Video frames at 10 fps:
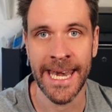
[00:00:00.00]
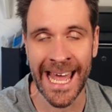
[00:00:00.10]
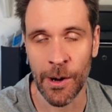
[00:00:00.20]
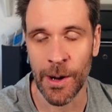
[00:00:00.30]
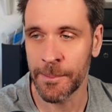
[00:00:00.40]

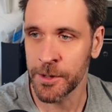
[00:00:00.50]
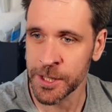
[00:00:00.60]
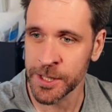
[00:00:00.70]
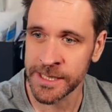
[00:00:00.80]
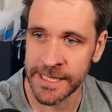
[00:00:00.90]
Now, I'm
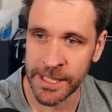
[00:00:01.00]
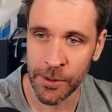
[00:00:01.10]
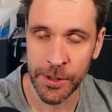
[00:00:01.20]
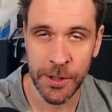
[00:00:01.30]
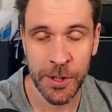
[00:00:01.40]
not just,
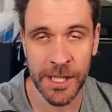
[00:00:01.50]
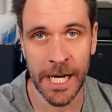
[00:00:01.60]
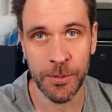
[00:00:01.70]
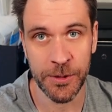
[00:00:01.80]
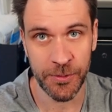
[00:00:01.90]
usually
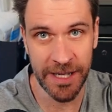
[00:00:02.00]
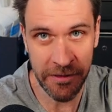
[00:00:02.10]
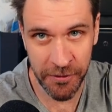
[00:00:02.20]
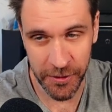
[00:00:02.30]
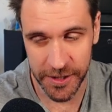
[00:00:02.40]
I would
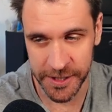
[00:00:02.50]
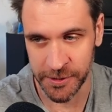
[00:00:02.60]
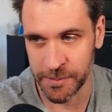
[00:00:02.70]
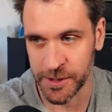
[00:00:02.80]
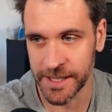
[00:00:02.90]
read through the
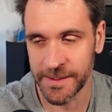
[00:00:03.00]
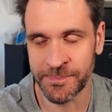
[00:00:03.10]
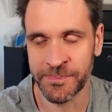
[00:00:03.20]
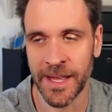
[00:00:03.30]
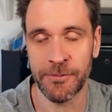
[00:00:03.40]
description
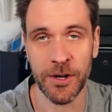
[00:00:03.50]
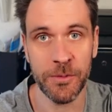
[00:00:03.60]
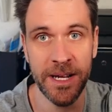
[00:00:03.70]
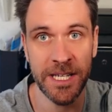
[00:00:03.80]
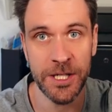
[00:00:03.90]
and
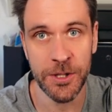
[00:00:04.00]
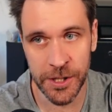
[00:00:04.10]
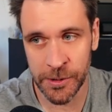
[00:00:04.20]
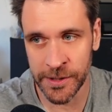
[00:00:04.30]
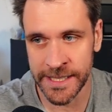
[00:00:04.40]
recommend you
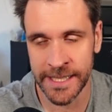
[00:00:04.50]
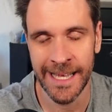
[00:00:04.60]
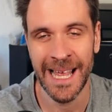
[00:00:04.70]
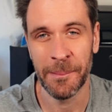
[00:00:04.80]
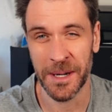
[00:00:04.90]
do it,
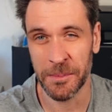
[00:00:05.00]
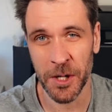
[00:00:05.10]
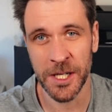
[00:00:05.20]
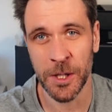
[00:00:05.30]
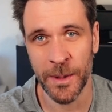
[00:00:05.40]
but I'm
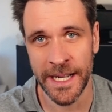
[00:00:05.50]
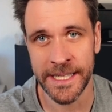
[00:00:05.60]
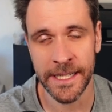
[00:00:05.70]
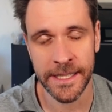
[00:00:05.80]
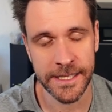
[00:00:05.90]
not going to
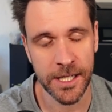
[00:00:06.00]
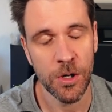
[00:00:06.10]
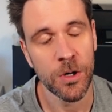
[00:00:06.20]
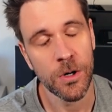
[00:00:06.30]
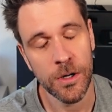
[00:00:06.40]
wait here and
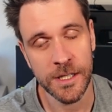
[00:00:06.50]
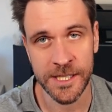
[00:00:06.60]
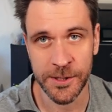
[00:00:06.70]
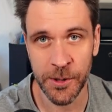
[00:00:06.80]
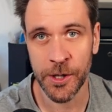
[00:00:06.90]

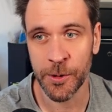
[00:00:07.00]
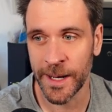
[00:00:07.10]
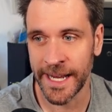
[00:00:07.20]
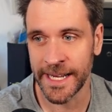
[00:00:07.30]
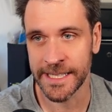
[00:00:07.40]
snore
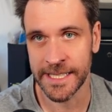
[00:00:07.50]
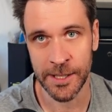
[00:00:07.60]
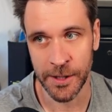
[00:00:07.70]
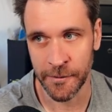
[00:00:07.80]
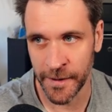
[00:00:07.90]
away
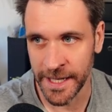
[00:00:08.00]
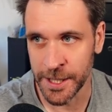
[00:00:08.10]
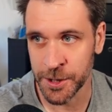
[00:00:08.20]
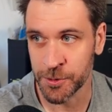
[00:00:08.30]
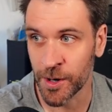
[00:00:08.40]
until you're
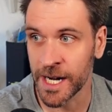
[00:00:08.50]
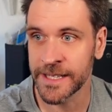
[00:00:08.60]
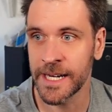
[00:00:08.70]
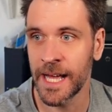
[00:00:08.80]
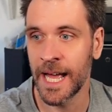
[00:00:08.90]
finished.
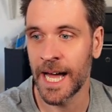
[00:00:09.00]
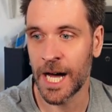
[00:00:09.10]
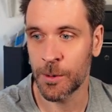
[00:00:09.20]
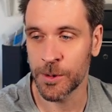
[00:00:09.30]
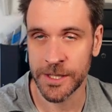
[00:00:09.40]
Rather,
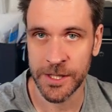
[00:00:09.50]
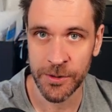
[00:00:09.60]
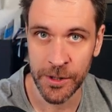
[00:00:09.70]
I want to